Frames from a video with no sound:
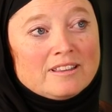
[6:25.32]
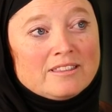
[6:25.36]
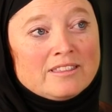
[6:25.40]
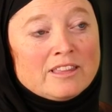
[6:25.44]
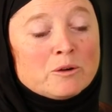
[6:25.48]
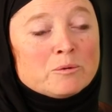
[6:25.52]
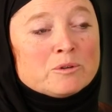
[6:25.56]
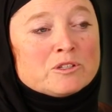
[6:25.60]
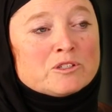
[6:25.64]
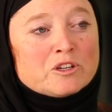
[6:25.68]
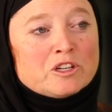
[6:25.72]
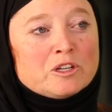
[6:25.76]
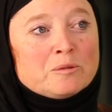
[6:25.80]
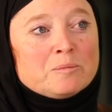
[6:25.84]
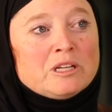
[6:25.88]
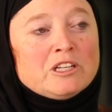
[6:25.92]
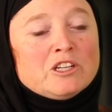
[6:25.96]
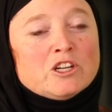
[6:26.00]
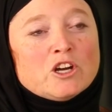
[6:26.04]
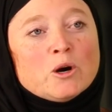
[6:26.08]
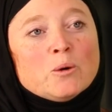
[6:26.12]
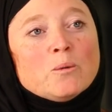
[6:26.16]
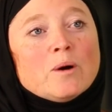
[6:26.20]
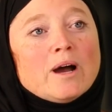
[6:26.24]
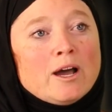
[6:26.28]
there was going to be
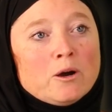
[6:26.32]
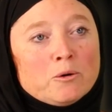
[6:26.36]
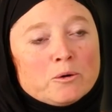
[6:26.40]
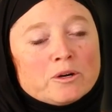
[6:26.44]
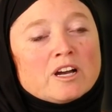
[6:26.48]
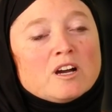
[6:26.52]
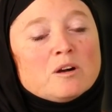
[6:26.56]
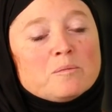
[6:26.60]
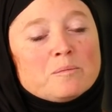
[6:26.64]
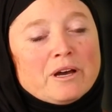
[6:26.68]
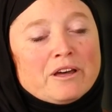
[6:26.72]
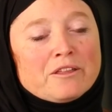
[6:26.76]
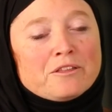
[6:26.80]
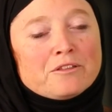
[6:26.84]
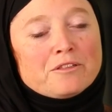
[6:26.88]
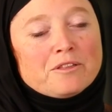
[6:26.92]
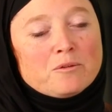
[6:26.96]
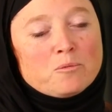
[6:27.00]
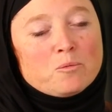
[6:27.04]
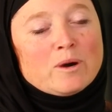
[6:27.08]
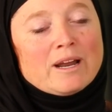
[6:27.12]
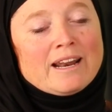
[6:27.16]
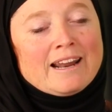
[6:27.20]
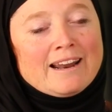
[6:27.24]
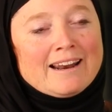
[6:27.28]
no outcome other
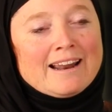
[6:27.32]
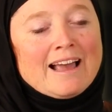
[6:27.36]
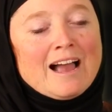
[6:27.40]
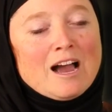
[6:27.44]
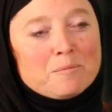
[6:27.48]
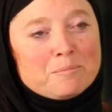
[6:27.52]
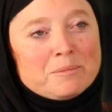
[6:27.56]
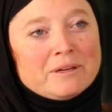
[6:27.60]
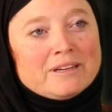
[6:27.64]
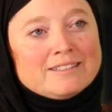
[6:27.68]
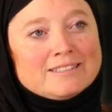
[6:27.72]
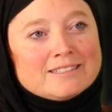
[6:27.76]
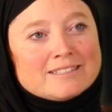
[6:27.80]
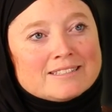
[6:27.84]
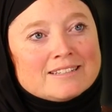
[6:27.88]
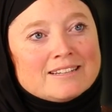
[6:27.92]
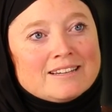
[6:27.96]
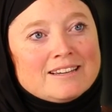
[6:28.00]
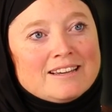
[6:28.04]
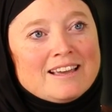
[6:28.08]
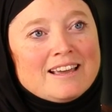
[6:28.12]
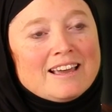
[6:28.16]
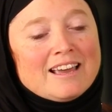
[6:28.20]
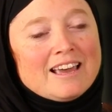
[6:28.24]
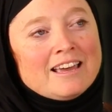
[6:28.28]
than what had happened.
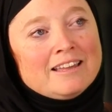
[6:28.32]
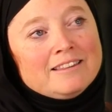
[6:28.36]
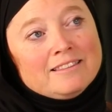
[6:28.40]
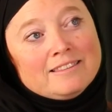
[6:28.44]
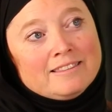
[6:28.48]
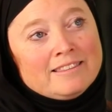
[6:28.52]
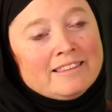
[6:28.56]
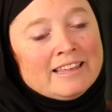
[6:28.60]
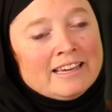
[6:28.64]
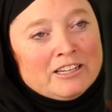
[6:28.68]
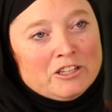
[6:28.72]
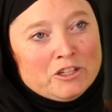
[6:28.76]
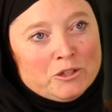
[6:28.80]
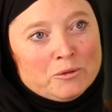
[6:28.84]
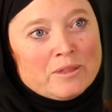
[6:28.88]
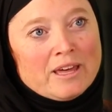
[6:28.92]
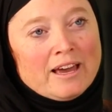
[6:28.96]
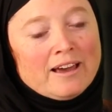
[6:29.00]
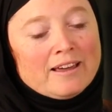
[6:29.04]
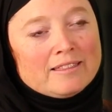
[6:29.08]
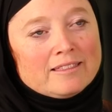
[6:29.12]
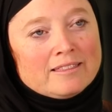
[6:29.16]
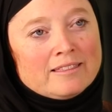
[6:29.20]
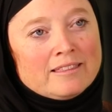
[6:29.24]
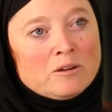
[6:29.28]
And they knew
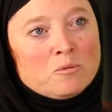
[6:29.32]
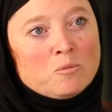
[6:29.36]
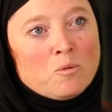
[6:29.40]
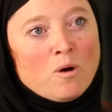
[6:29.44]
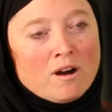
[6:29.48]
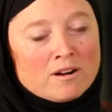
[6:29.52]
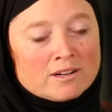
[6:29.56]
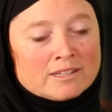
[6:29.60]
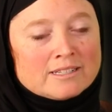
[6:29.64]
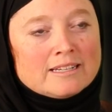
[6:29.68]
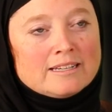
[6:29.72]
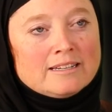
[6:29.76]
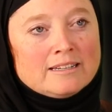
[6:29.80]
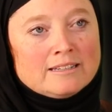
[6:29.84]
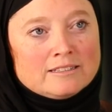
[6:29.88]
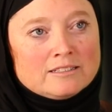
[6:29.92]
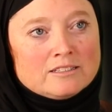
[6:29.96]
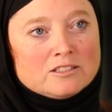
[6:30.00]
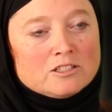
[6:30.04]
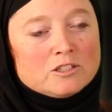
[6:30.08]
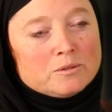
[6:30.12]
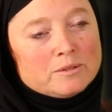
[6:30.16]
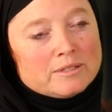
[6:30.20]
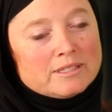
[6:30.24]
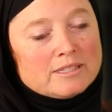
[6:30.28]
that. They walked
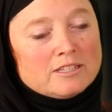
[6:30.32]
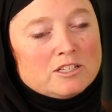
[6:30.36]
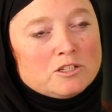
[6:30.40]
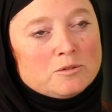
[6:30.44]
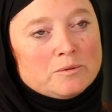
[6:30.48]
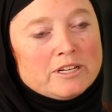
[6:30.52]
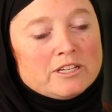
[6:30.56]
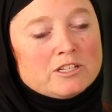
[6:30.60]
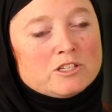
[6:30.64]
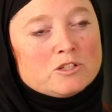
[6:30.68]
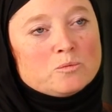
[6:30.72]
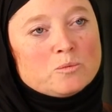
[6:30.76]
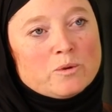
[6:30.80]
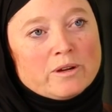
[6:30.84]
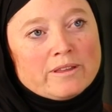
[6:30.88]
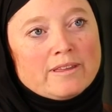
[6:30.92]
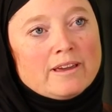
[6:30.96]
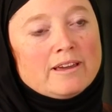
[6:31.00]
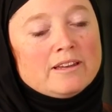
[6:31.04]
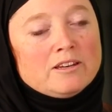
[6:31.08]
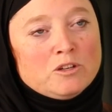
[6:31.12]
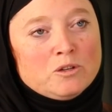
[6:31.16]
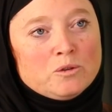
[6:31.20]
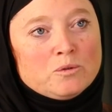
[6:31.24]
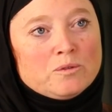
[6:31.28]
into a situation where
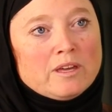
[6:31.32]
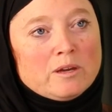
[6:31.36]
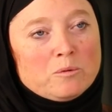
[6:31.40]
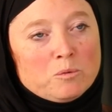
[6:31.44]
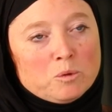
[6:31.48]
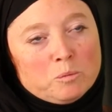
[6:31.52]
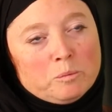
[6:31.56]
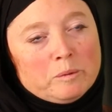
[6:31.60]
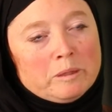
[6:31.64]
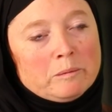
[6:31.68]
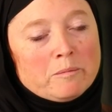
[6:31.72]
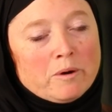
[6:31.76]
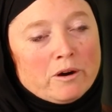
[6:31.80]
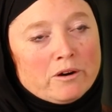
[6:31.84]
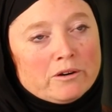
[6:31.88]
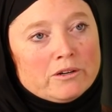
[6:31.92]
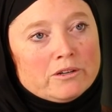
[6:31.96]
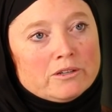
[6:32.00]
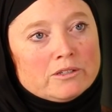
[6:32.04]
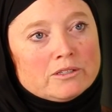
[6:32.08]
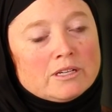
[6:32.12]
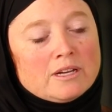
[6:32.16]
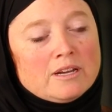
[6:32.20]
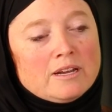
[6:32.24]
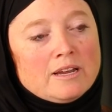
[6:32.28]
they knew they would be
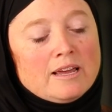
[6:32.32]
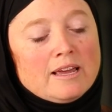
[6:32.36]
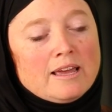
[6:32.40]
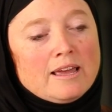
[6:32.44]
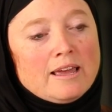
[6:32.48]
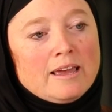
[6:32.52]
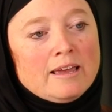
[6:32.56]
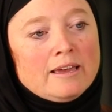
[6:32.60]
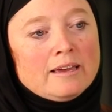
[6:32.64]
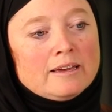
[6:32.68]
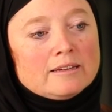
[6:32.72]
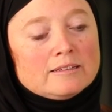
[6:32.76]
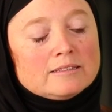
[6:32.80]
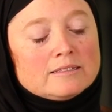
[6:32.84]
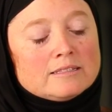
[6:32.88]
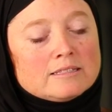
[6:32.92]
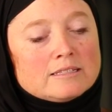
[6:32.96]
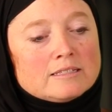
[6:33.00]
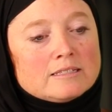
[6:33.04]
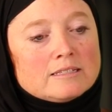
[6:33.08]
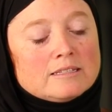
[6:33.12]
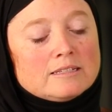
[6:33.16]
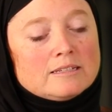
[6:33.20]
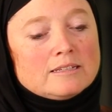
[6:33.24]
martyred. And